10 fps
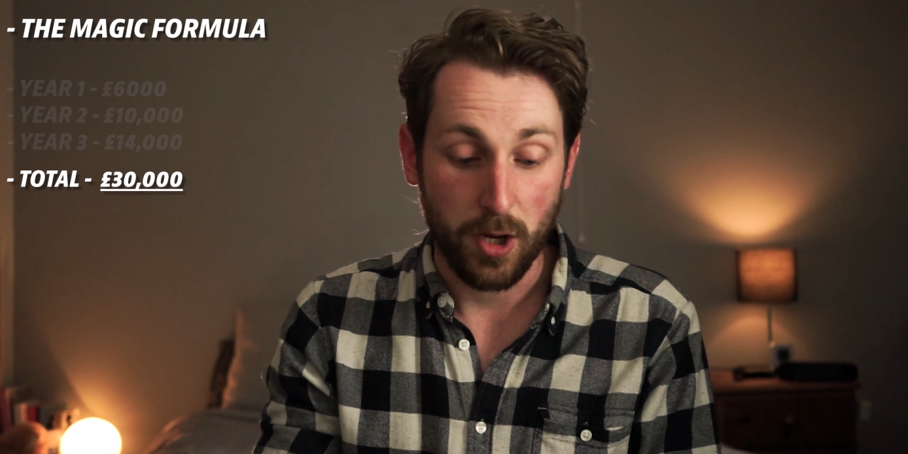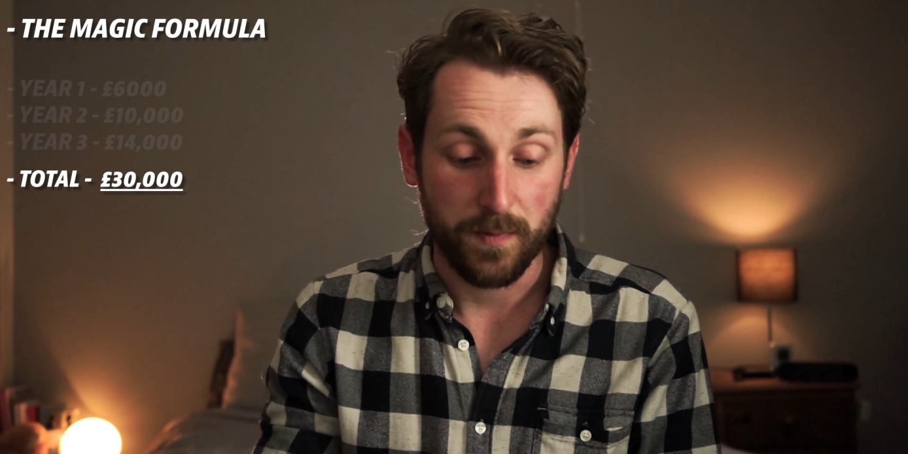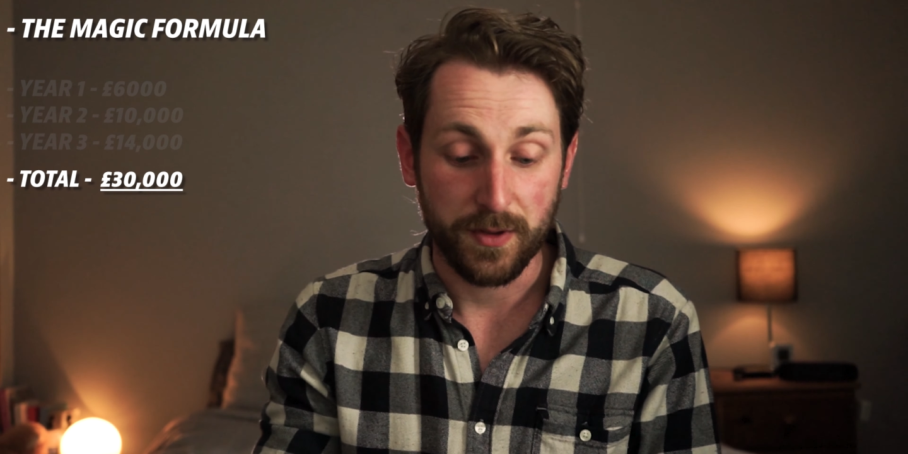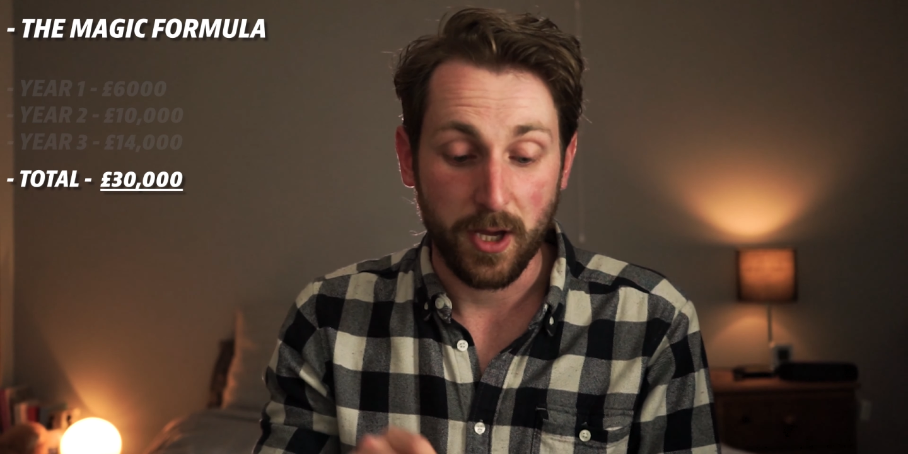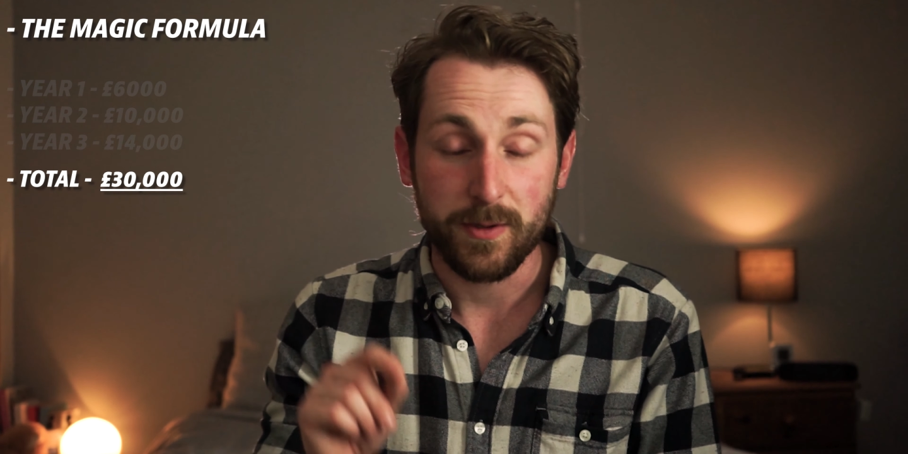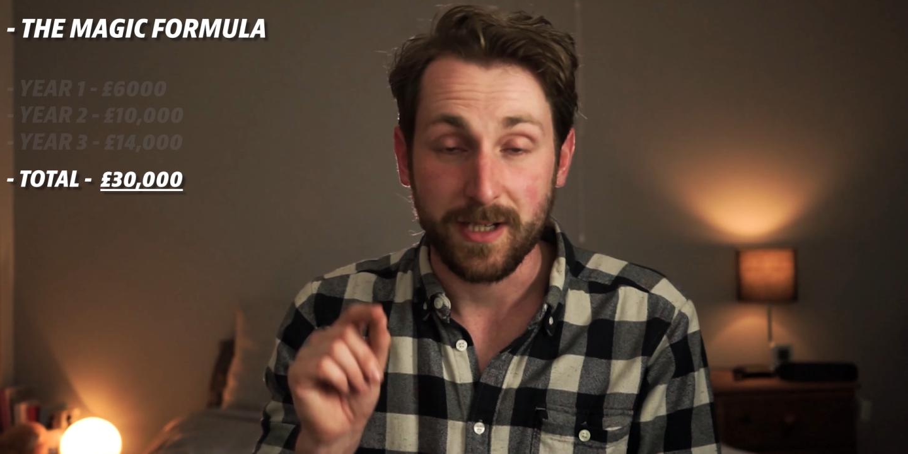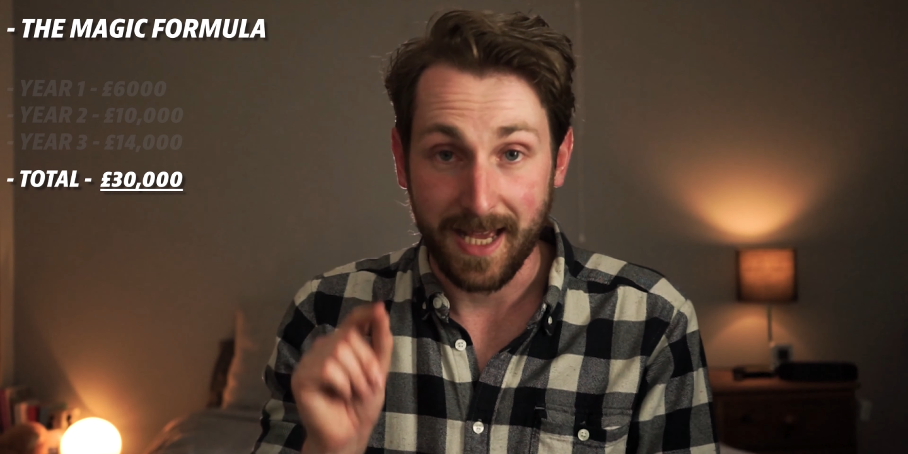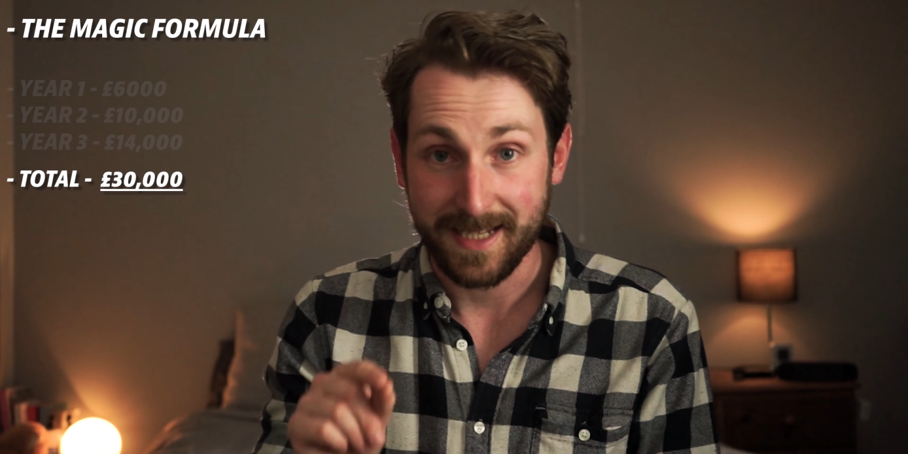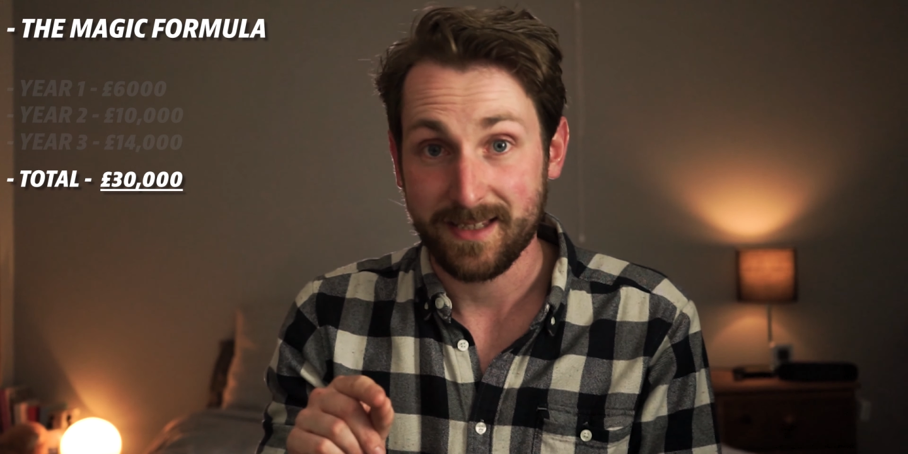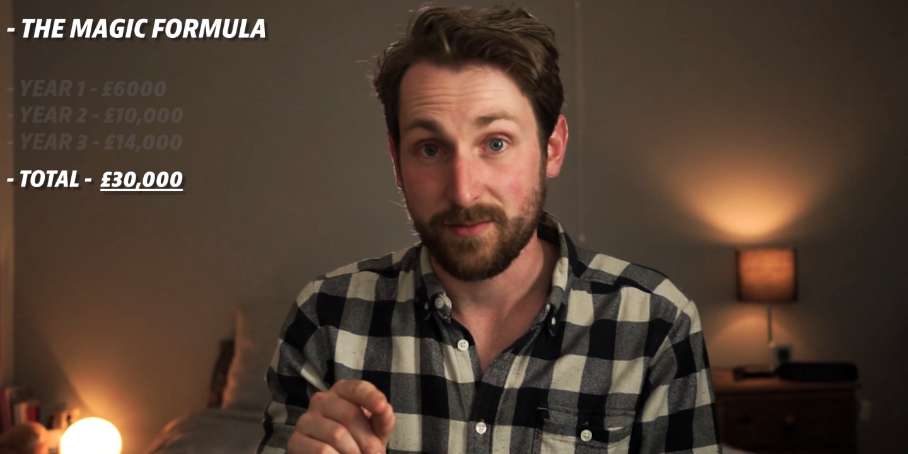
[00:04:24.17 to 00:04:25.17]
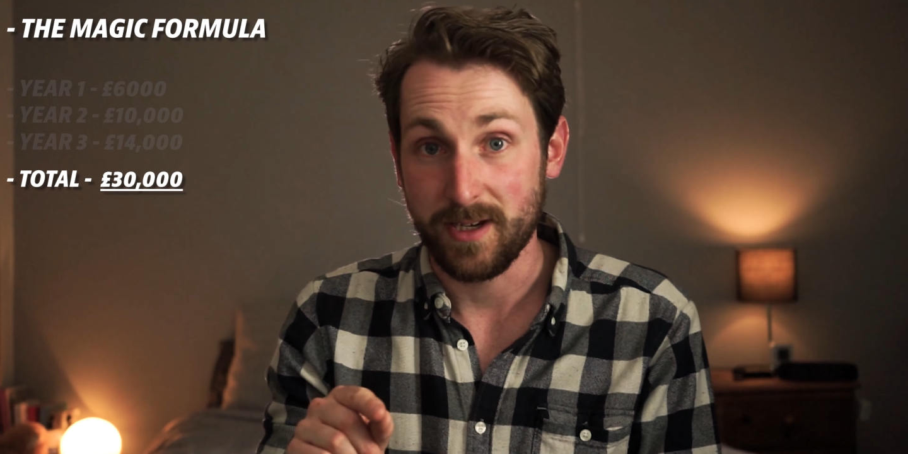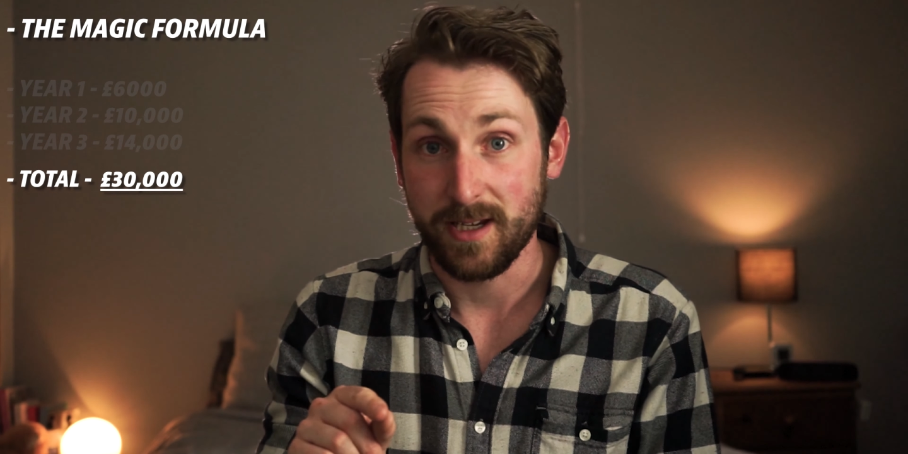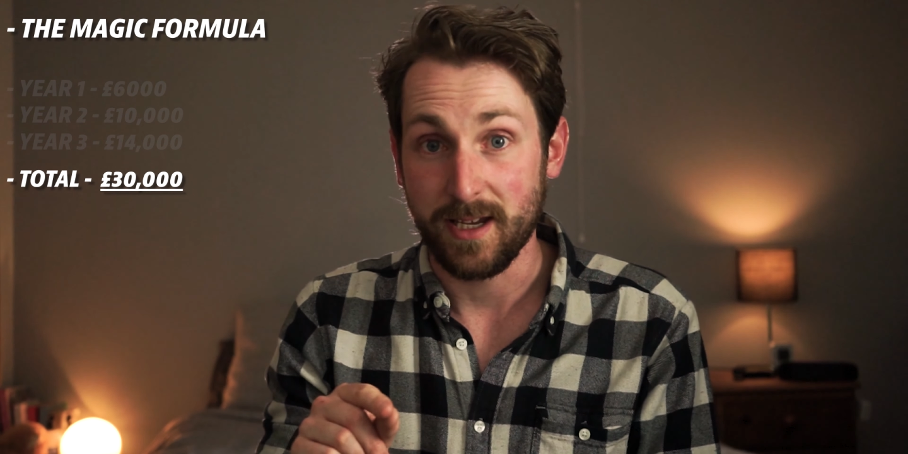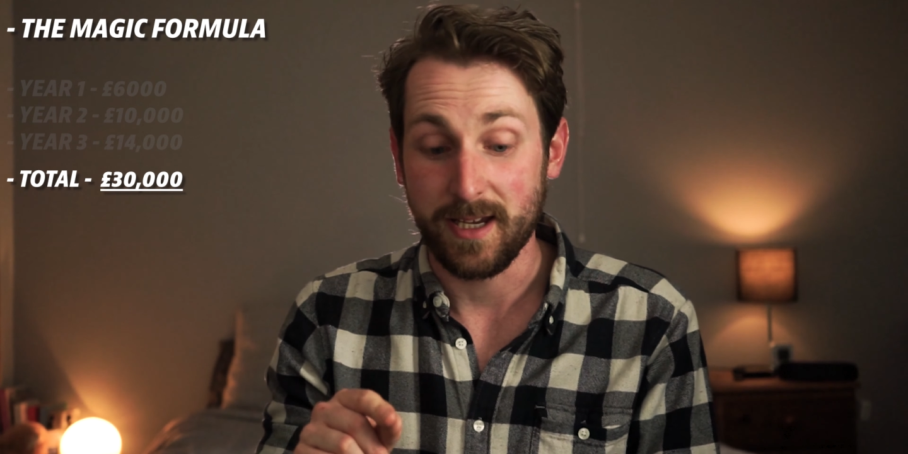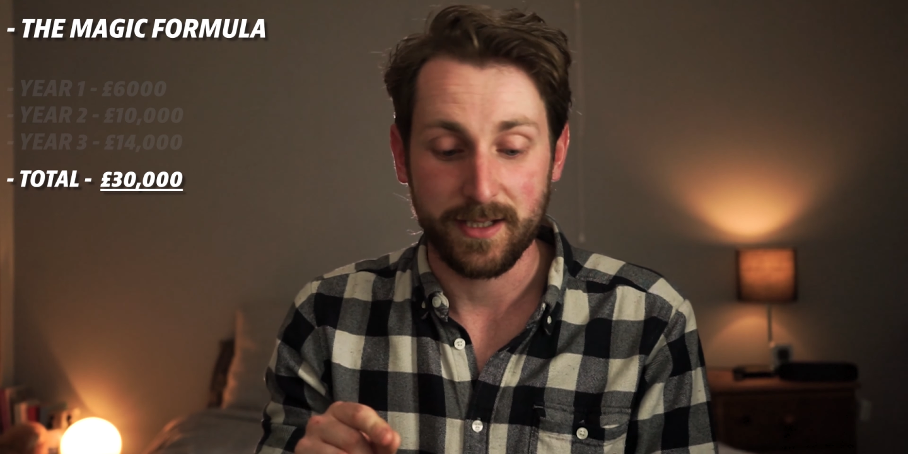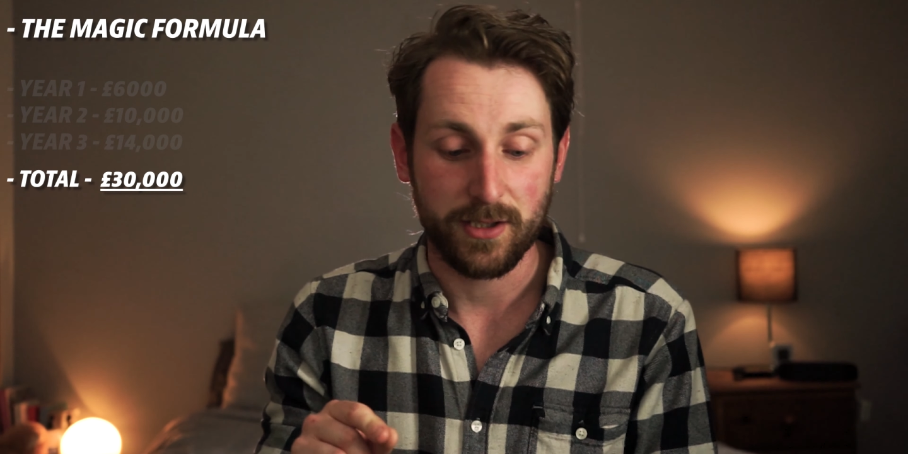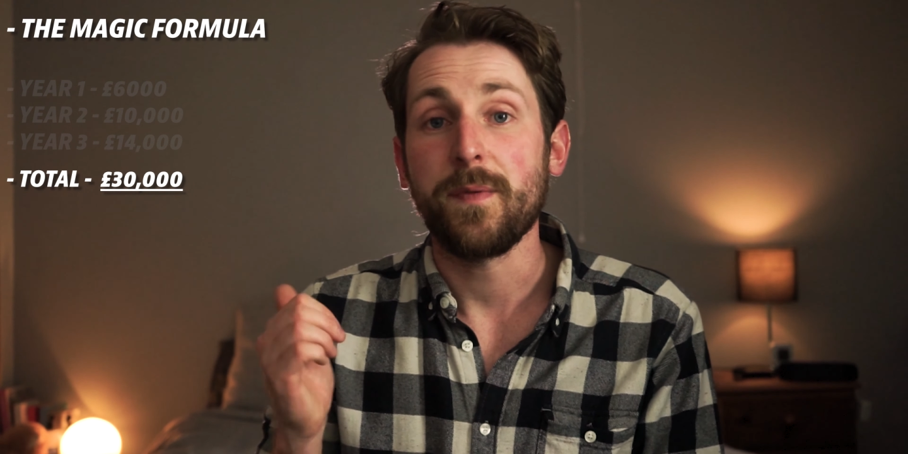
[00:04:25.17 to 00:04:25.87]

over those last 3 years,